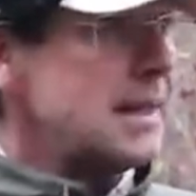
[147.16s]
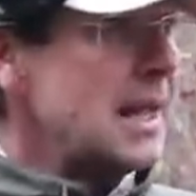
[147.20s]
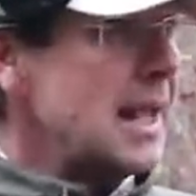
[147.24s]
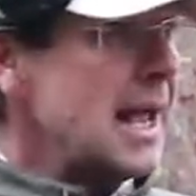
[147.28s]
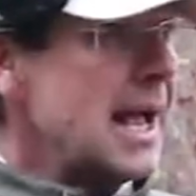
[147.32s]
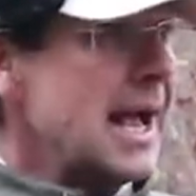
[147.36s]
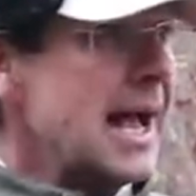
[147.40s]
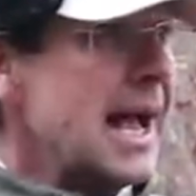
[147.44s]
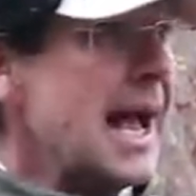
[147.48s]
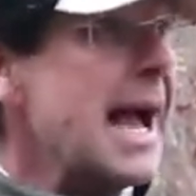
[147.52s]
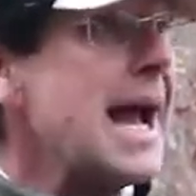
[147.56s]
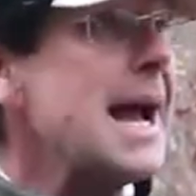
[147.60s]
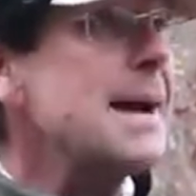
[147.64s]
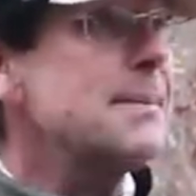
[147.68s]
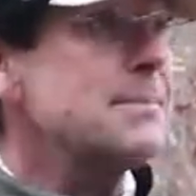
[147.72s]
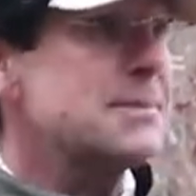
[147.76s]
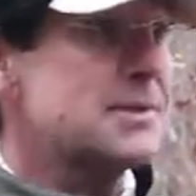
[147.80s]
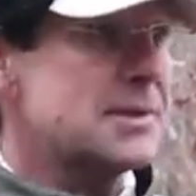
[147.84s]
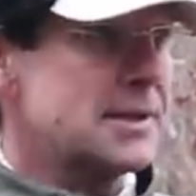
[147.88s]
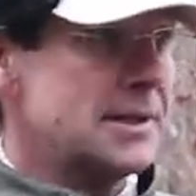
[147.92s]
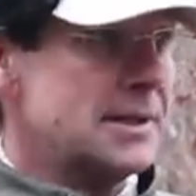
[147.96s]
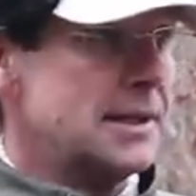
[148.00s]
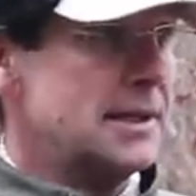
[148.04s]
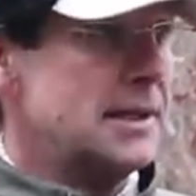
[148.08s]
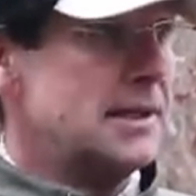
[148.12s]
And
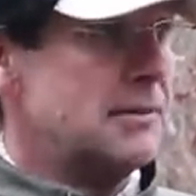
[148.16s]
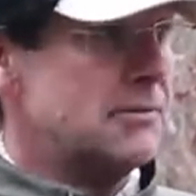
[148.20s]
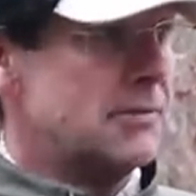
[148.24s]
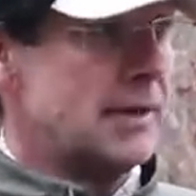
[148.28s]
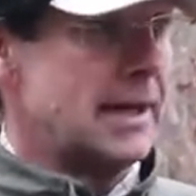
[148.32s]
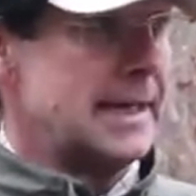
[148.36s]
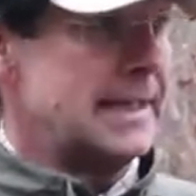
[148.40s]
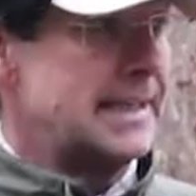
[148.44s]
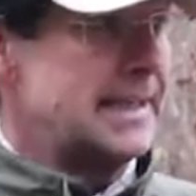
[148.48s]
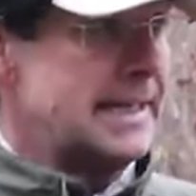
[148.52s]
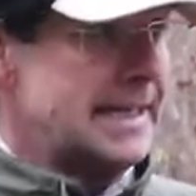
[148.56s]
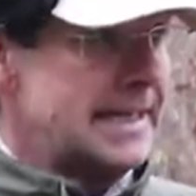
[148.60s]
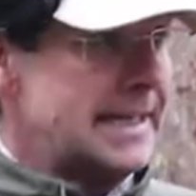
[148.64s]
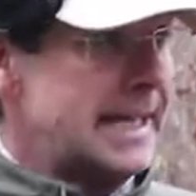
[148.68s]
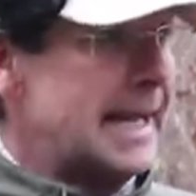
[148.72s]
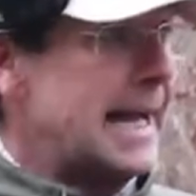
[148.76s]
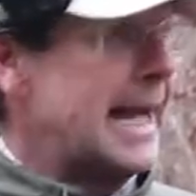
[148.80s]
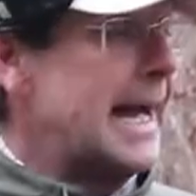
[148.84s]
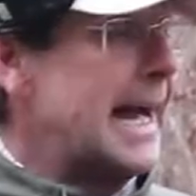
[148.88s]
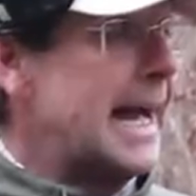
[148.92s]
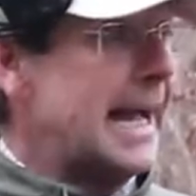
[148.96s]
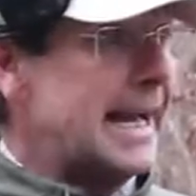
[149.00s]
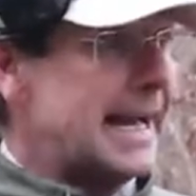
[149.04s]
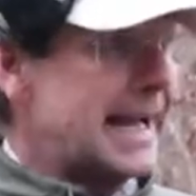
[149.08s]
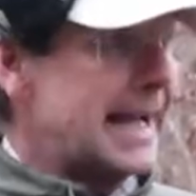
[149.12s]
absolutely right. Yeah,
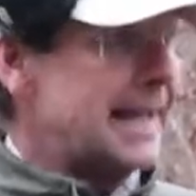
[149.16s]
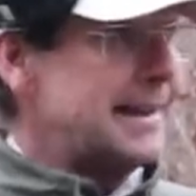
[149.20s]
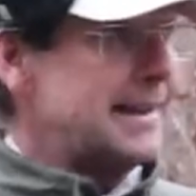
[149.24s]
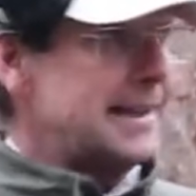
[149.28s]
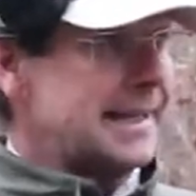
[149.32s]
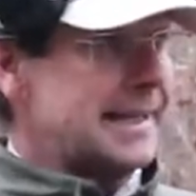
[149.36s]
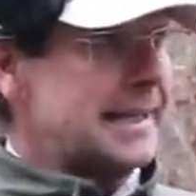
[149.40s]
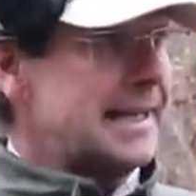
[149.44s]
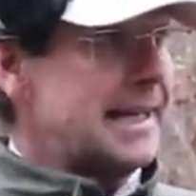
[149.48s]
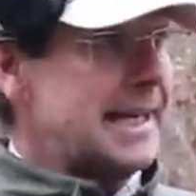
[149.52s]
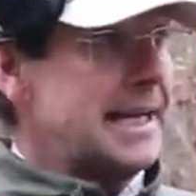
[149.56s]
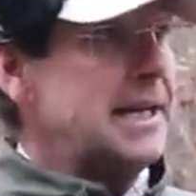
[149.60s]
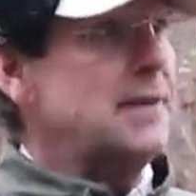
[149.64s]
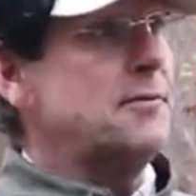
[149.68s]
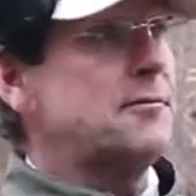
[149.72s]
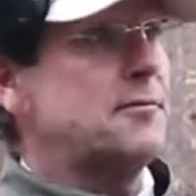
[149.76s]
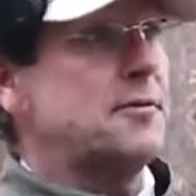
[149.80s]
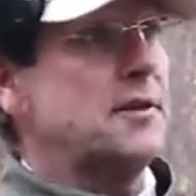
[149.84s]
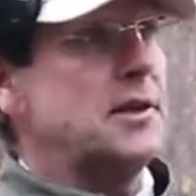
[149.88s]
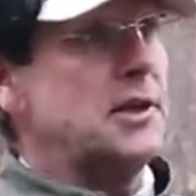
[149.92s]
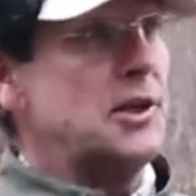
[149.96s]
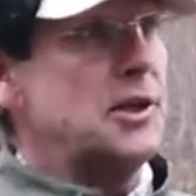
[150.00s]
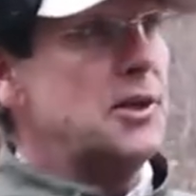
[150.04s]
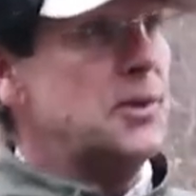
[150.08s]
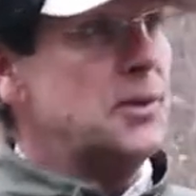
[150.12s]
and and the key for
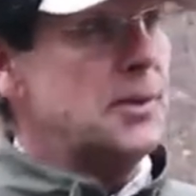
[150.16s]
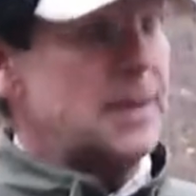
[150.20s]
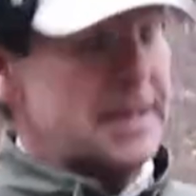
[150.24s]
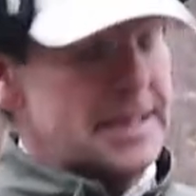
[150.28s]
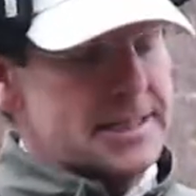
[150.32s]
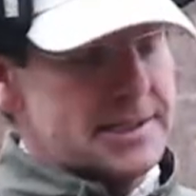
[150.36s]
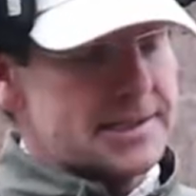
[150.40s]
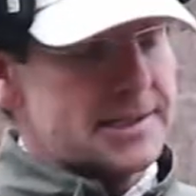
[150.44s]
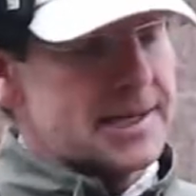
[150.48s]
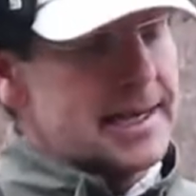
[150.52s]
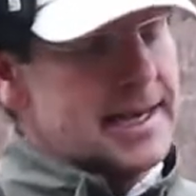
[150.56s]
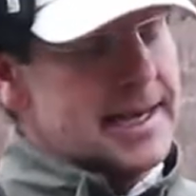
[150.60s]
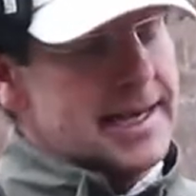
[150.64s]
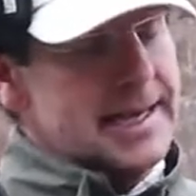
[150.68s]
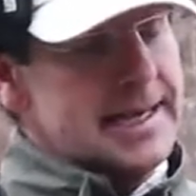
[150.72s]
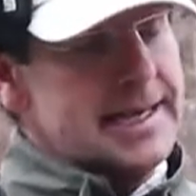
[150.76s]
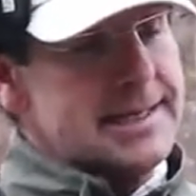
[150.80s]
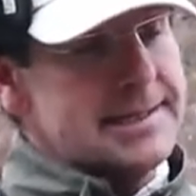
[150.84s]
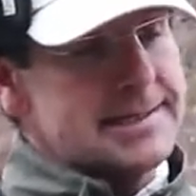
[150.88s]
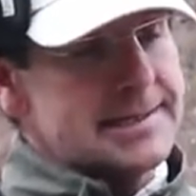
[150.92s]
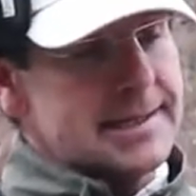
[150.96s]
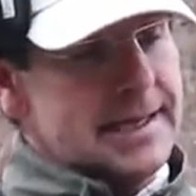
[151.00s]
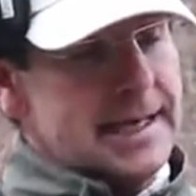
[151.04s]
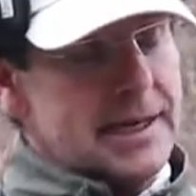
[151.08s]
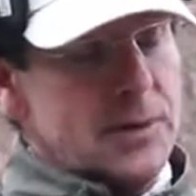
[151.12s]
you is
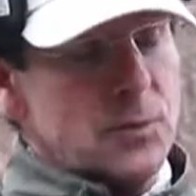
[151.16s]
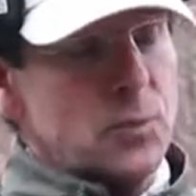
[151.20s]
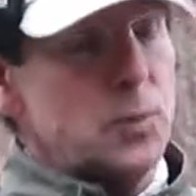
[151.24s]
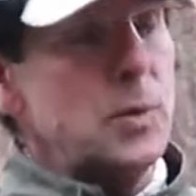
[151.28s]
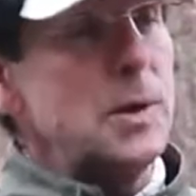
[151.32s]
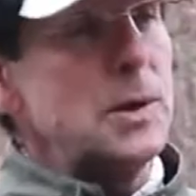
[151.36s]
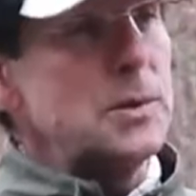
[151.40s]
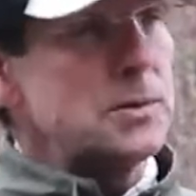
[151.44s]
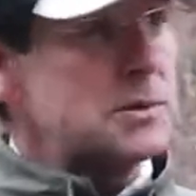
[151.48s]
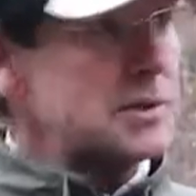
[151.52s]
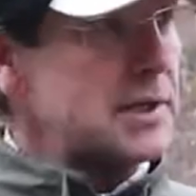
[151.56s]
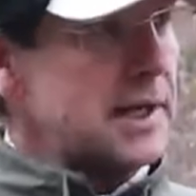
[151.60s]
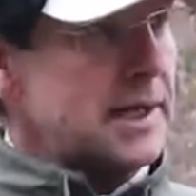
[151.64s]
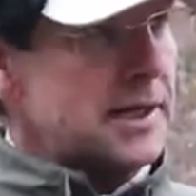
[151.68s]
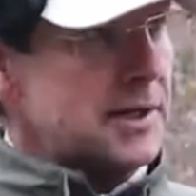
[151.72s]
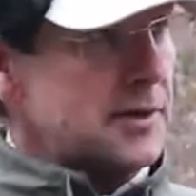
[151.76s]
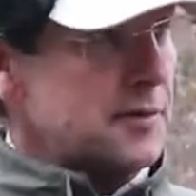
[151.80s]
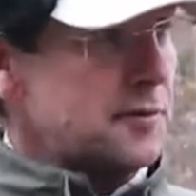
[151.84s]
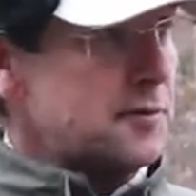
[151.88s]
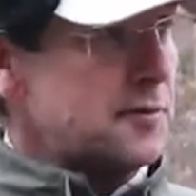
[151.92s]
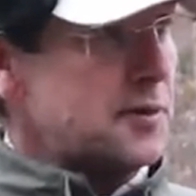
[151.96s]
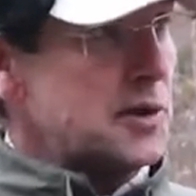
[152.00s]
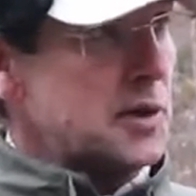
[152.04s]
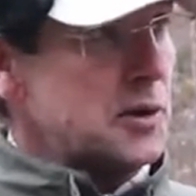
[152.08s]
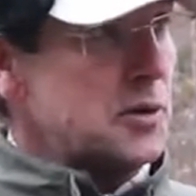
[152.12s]
is it will take a
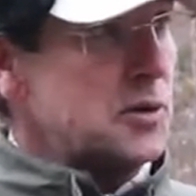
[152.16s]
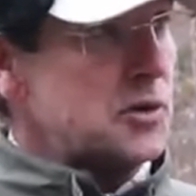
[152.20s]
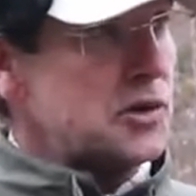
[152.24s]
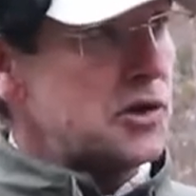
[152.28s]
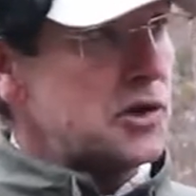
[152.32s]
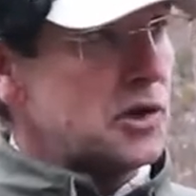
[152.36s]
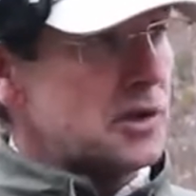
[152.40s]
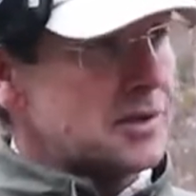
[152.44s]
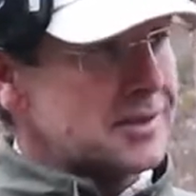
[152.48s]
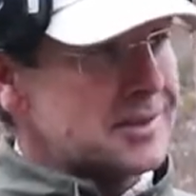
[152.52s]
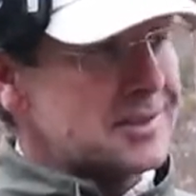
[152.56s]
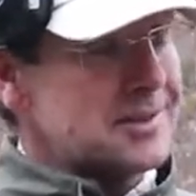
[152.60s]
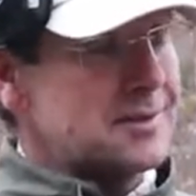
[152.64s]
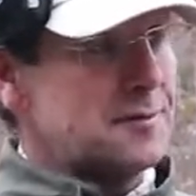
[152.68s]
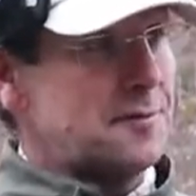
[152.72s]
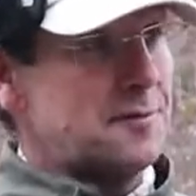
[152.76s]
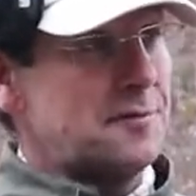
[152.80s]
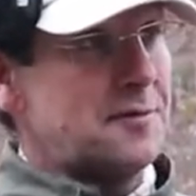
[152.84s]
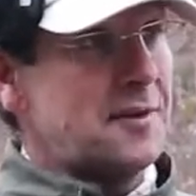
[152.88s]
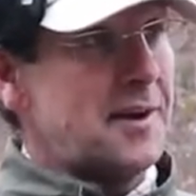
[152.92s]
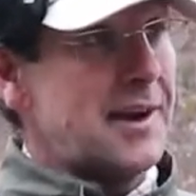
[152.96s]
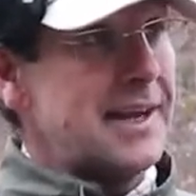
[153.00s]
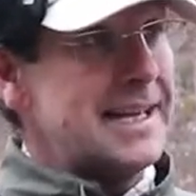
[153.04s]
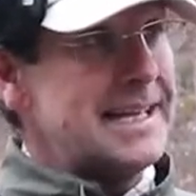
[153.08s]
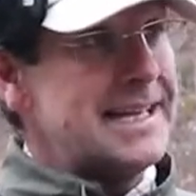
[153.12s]
few shots to
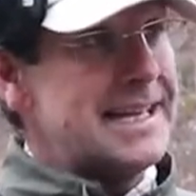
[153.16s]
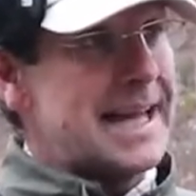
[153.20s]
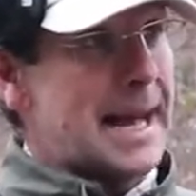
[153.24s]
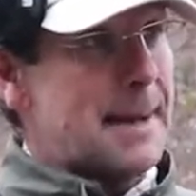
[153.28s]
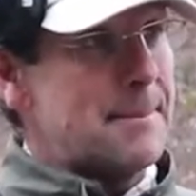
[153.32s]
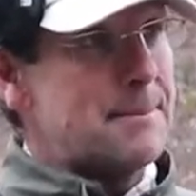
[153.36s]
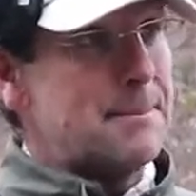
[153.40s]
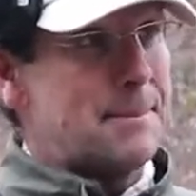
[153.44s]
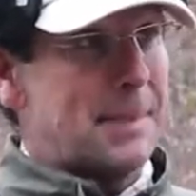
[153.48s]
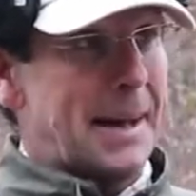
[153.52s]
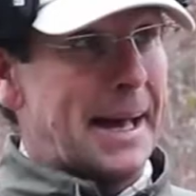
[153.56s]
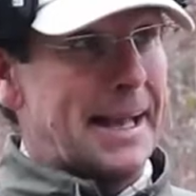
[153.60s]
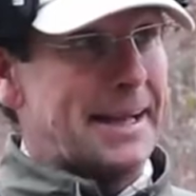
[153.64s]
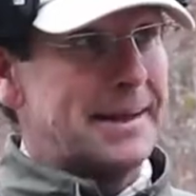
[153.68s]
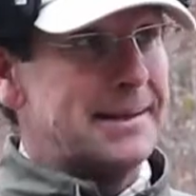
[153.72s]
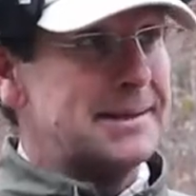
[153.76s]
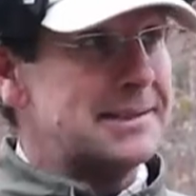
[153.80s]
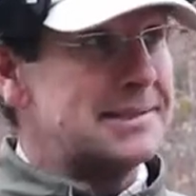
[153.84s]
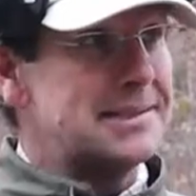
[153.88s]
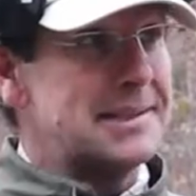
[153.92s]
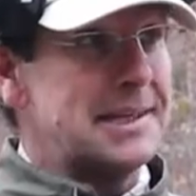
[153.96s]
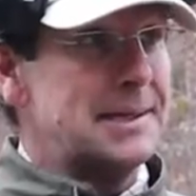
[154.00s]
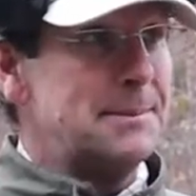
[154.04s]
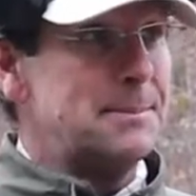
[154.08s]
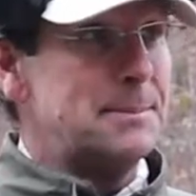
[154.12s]
find that
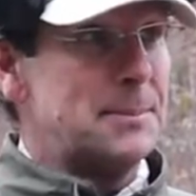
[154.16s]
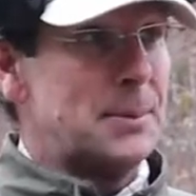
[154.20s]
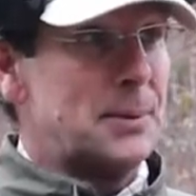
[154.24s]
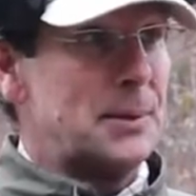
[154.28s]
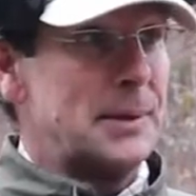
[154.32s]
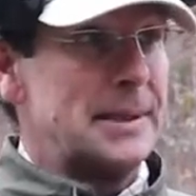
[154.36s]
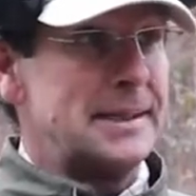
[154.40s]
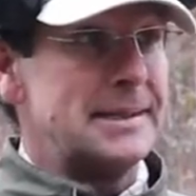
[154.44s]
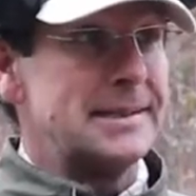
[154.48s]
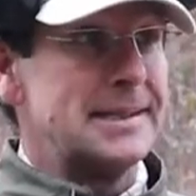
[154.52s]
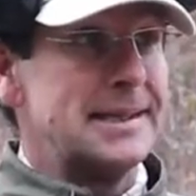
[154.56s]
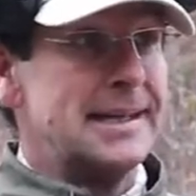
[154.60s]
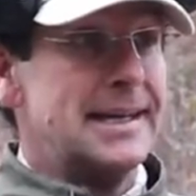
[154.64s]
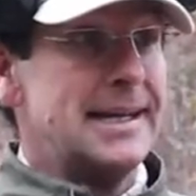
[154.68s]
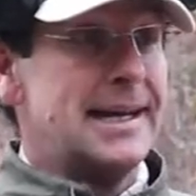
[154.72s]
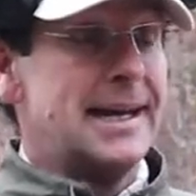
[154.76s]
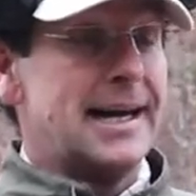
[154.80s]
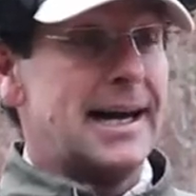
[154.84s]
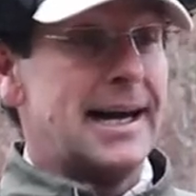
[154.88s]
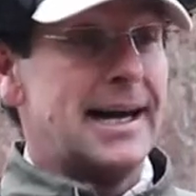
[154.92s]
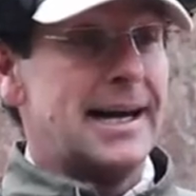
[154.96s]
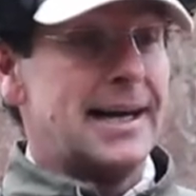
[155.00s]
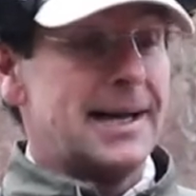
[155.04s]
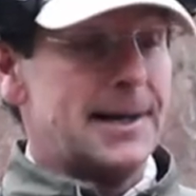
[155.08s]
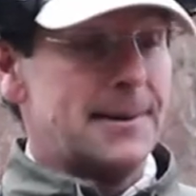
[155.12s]
balancing point
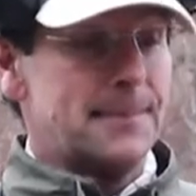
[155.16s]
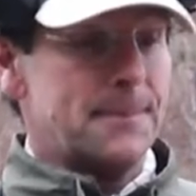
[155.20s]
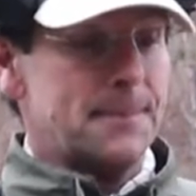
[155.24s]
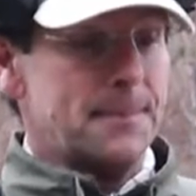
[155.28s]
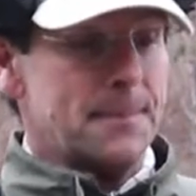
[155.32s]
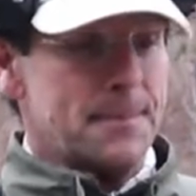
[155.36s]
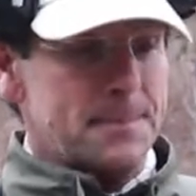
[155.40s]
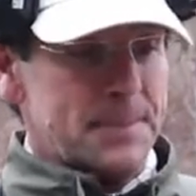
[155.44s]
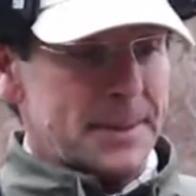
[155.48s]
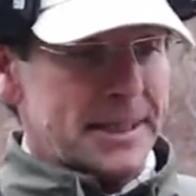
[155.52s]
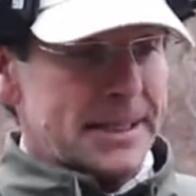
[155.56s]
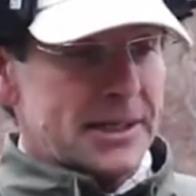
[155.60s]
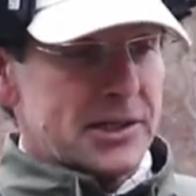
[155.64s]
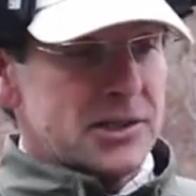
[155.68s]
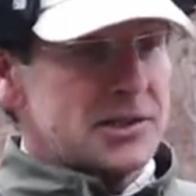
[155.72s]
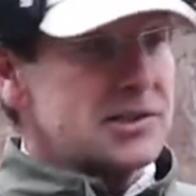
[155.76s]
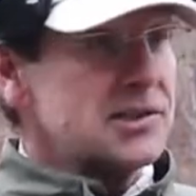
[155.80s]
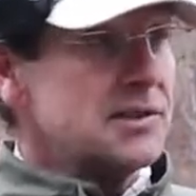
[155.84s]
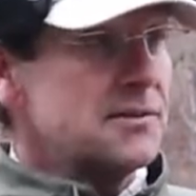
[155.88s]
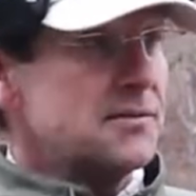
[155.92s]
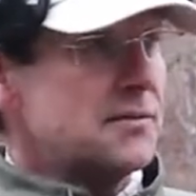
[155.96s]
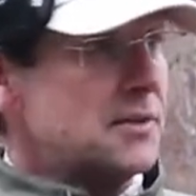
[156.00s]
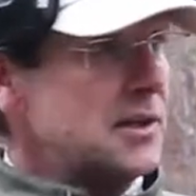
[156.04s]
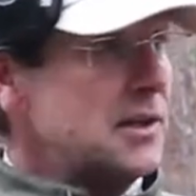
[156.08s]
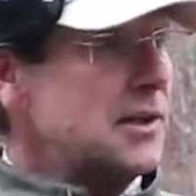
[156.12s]
yeah. um, because
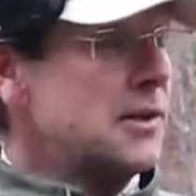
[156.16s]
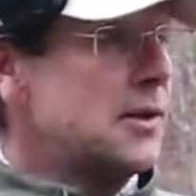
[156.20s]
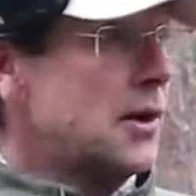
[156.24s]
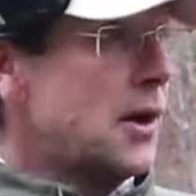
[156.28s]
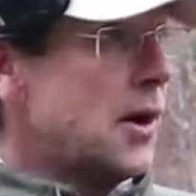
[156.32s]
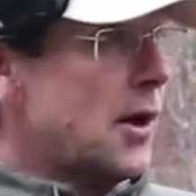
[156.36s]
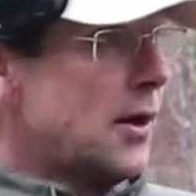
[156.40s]
of you know